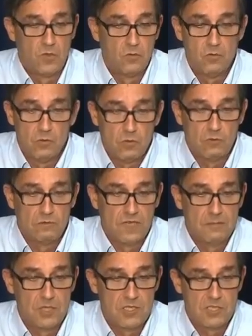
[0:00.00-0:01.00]
nuclear
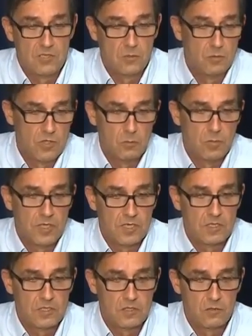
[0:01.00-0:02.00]
family system in the
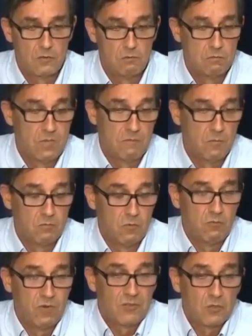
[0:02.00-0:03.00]
past,
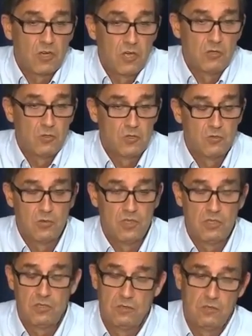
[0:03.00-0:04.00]
rather close to
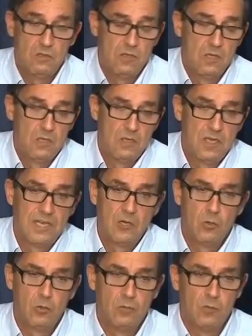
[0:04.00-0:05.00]
the
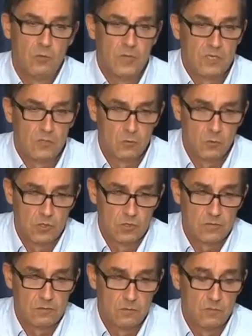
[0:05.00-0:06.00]
Anglo-American
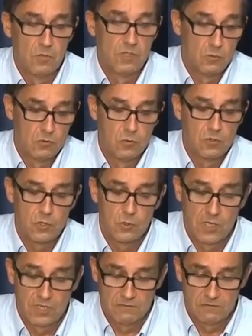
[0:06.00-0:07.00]
world, where you also
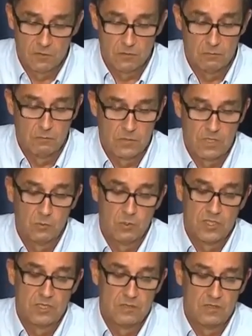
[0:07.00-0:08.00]
have, I would
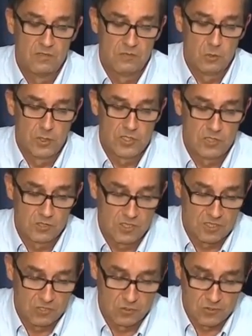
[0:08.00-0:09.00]
say, individualistic
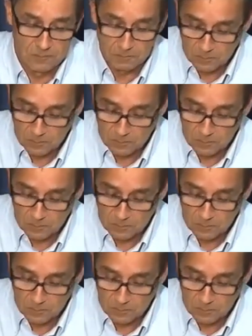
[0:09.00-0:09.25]
cultures.